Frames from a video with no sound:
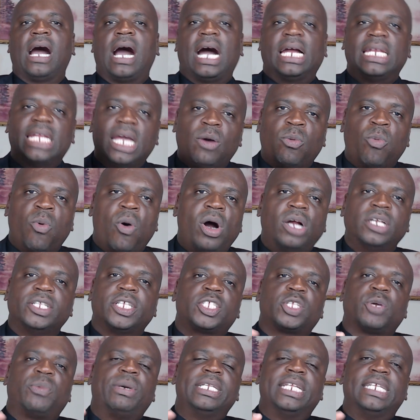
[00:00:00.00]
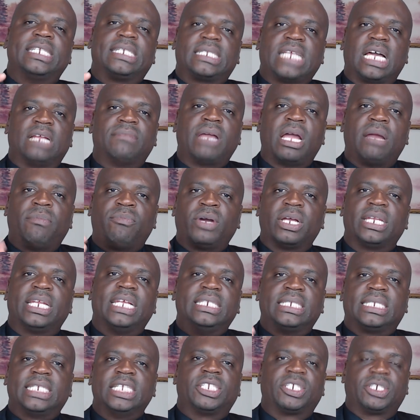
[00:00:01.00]
And I want you to understand, my brothers
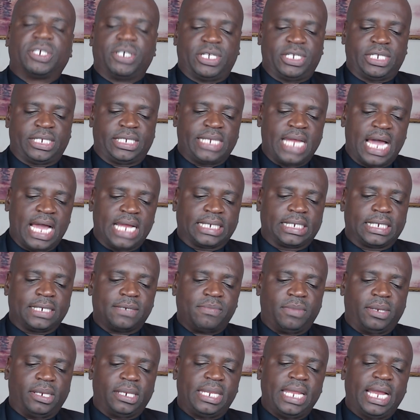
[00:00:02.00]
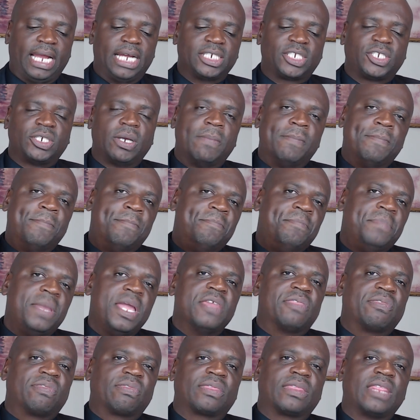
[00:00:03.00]
and sisters, that there are some
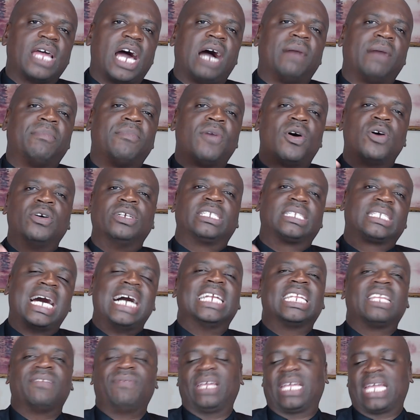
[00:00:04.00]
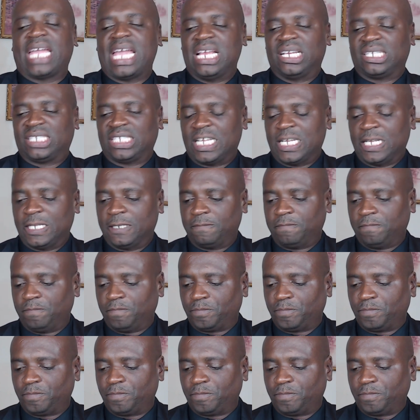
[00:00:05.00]
myths about sanctification.